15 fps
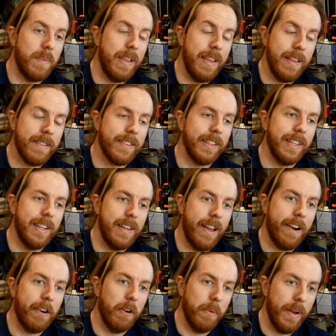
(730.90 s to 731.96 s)
easily
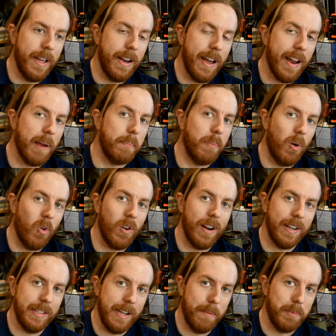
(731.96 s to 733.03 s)
narrow in on a
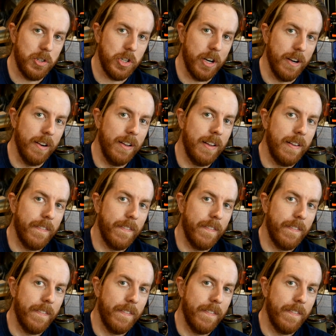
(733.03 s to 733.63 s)
pouring temperature.